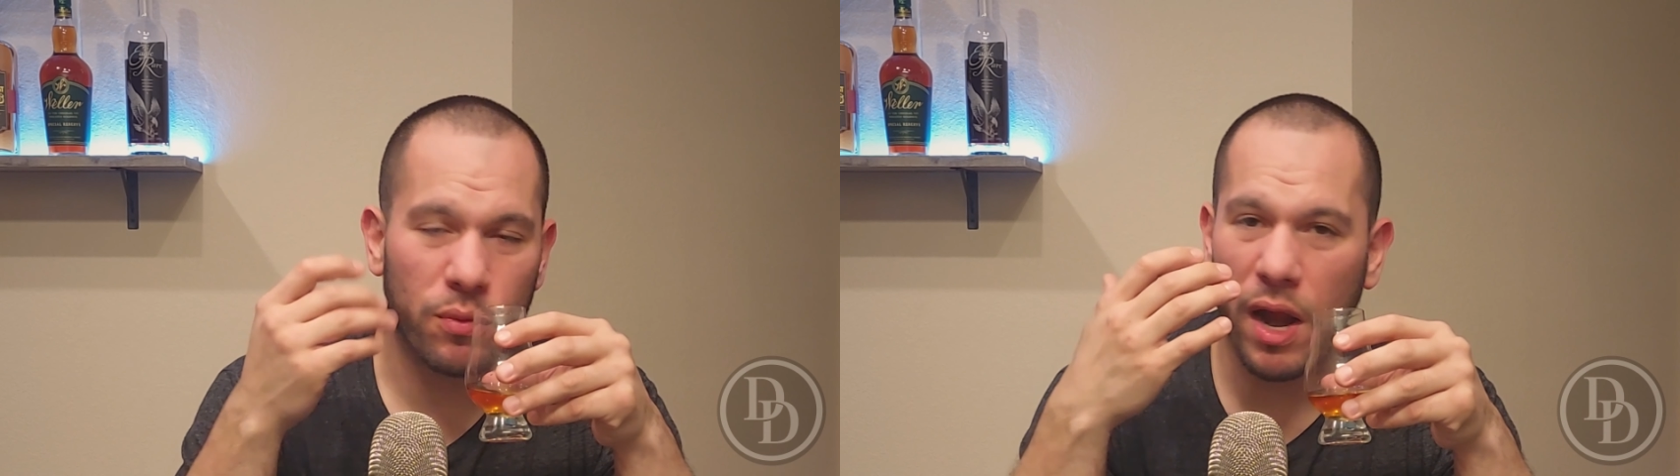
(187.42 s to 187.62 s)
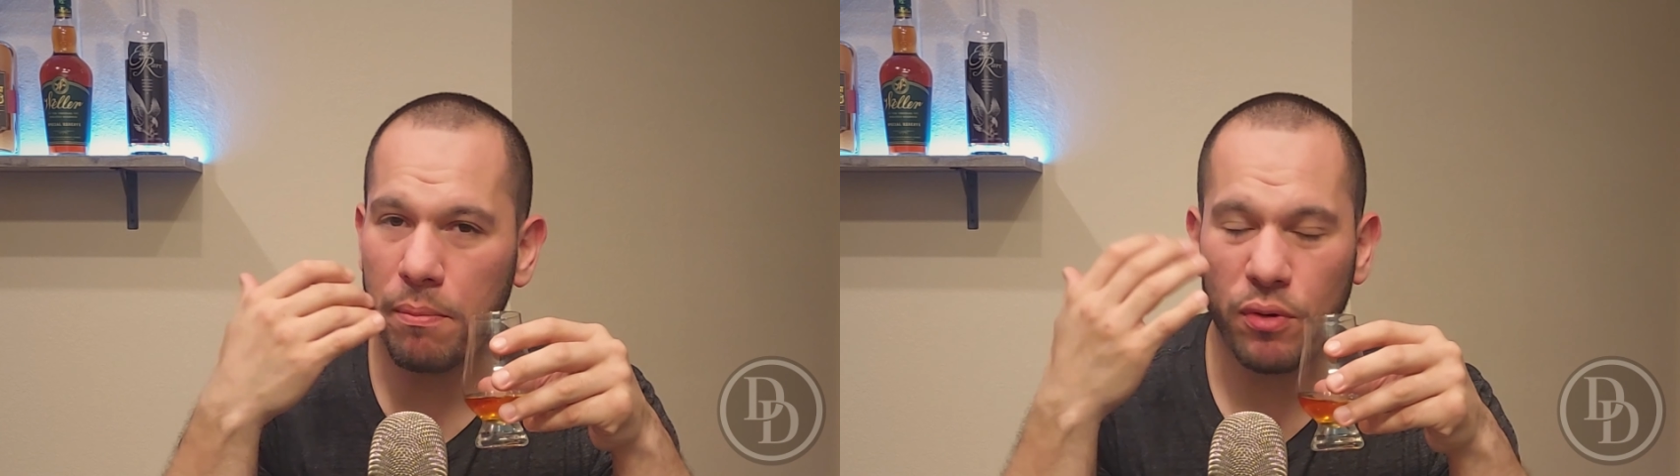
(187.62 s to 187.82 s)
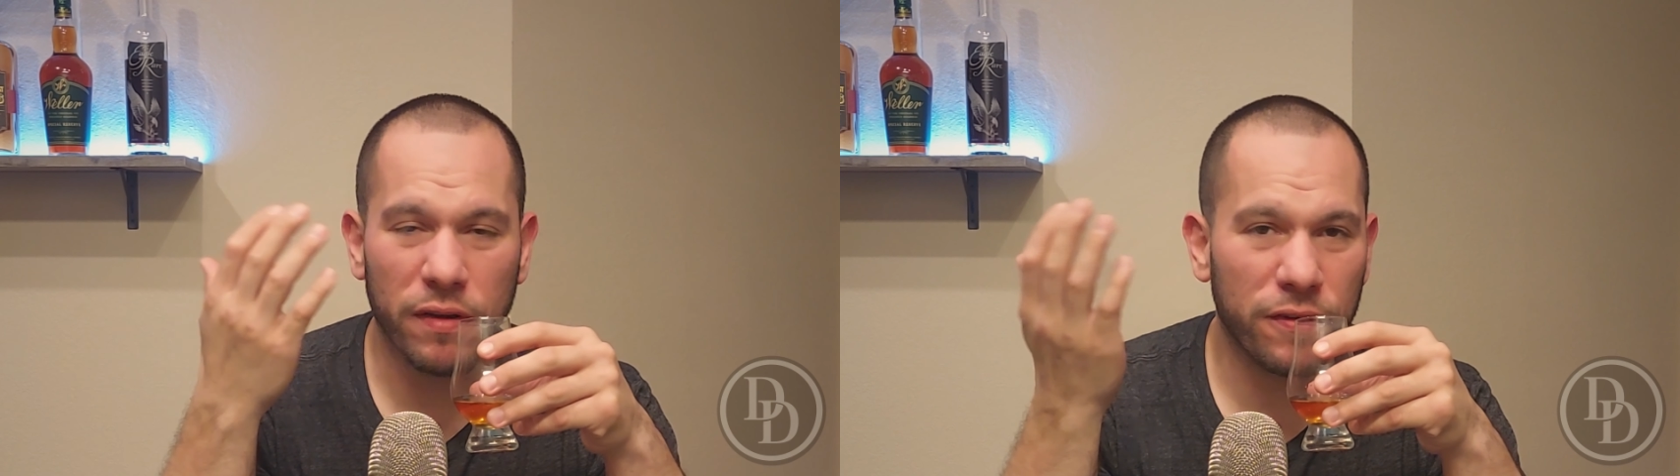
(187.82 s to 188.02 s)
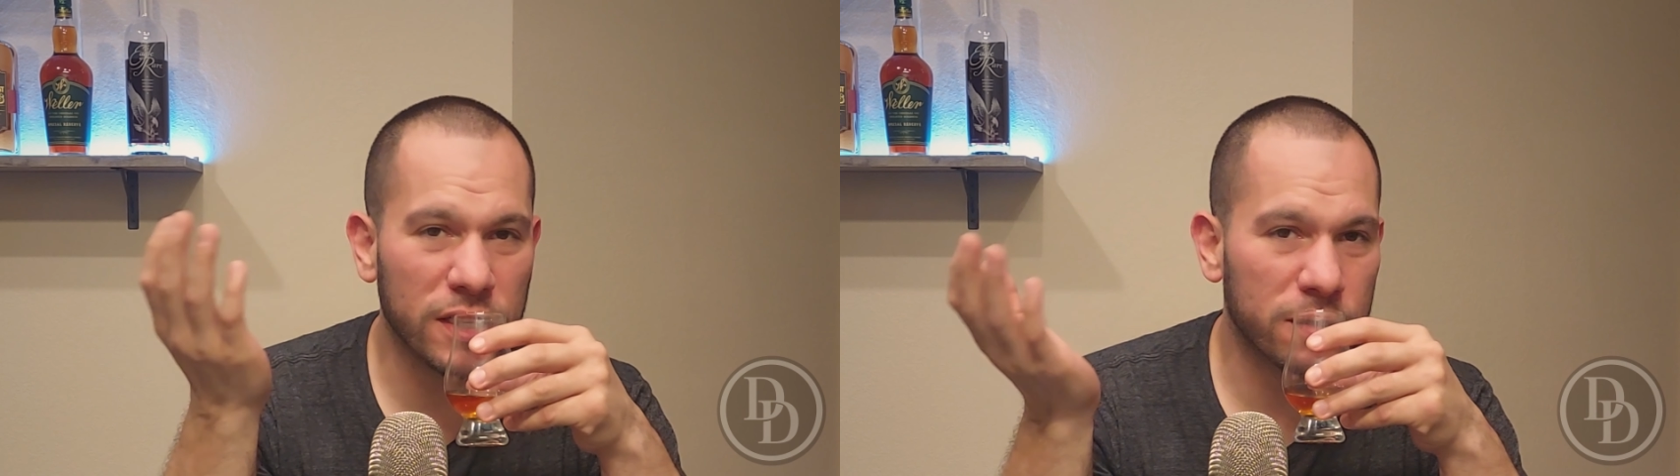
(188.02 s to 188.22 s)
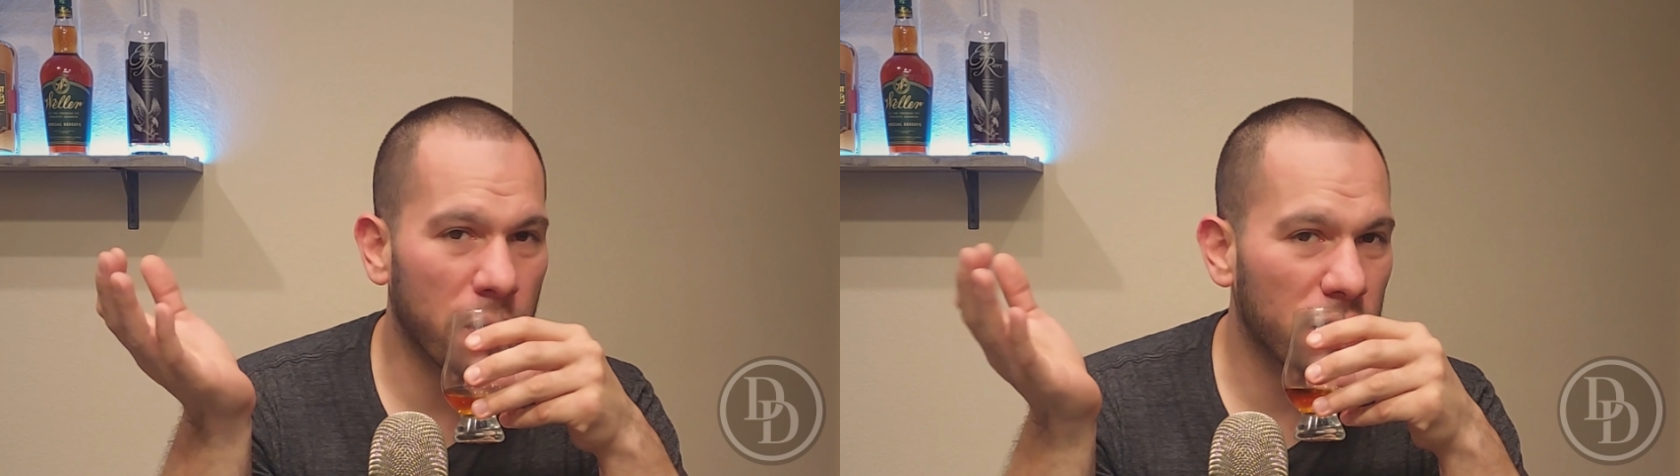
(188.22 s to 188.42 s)
when I
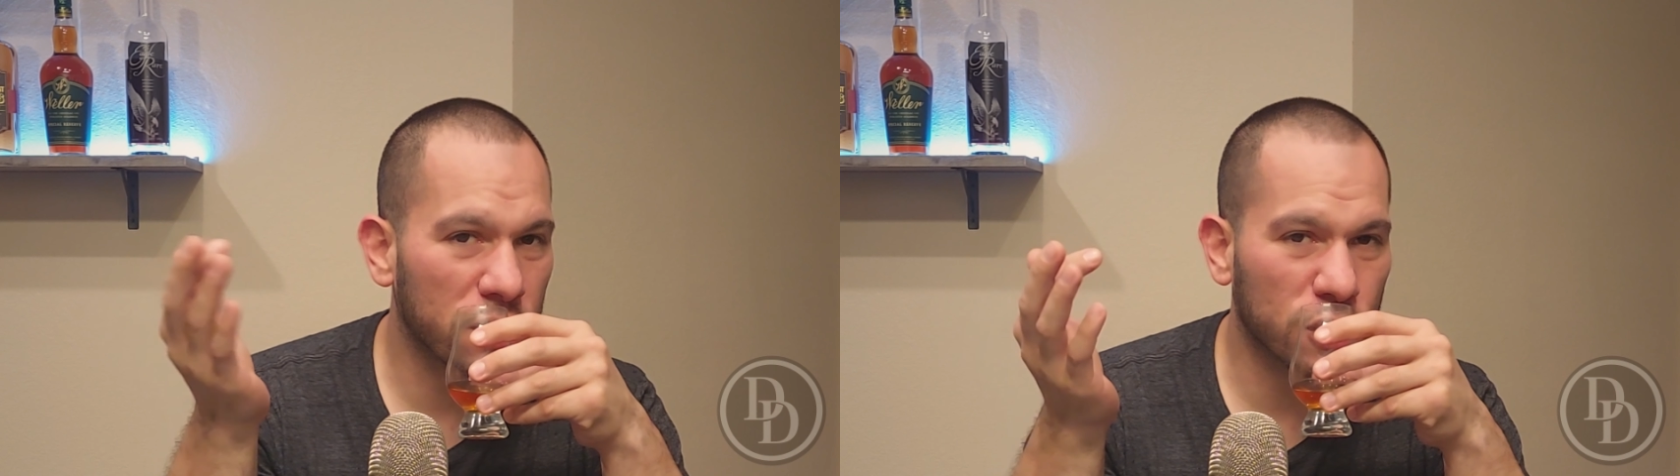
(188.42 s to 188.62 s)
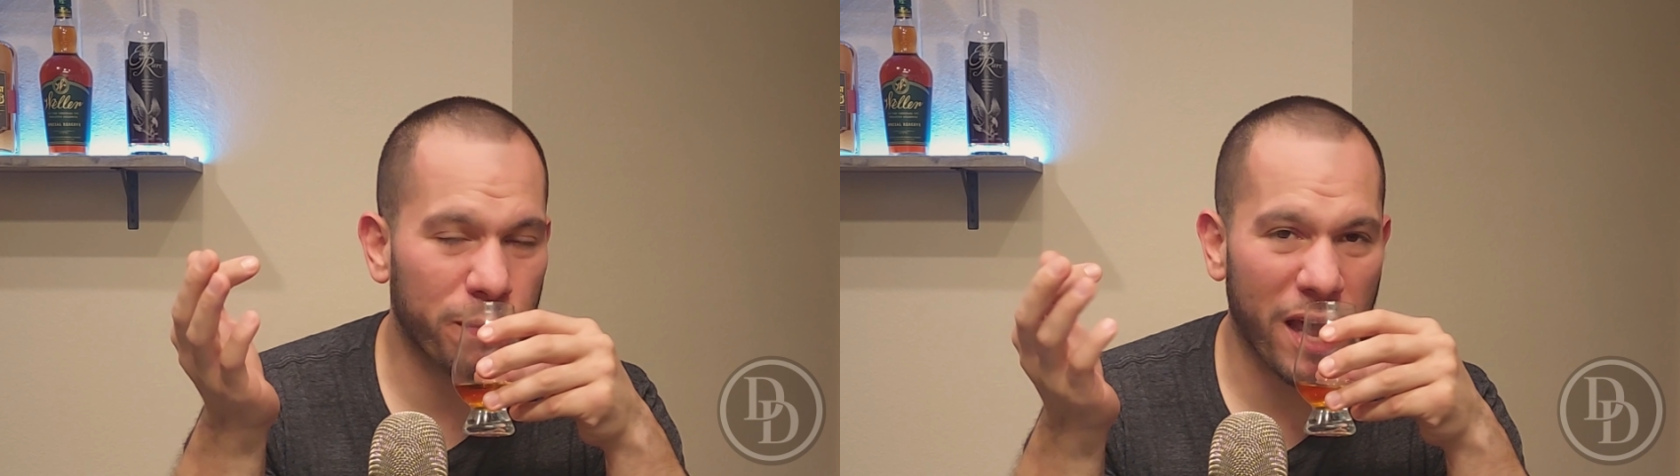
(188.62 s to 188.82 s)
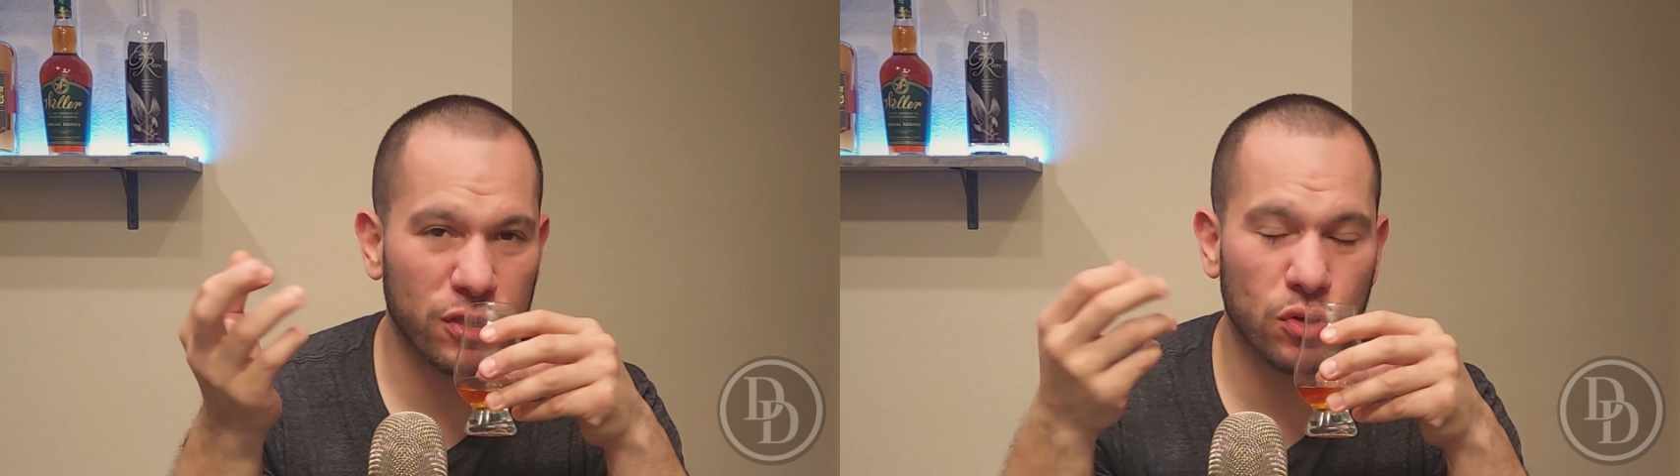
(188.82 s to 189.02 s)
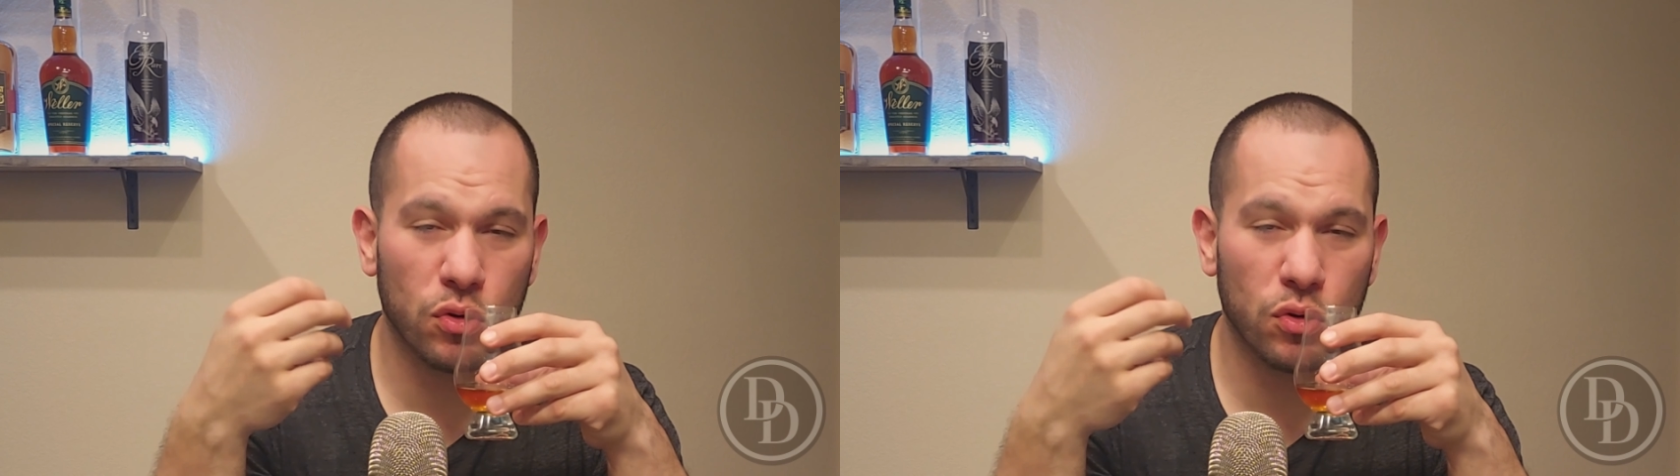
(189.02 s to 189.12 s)
briefly smell it, just pass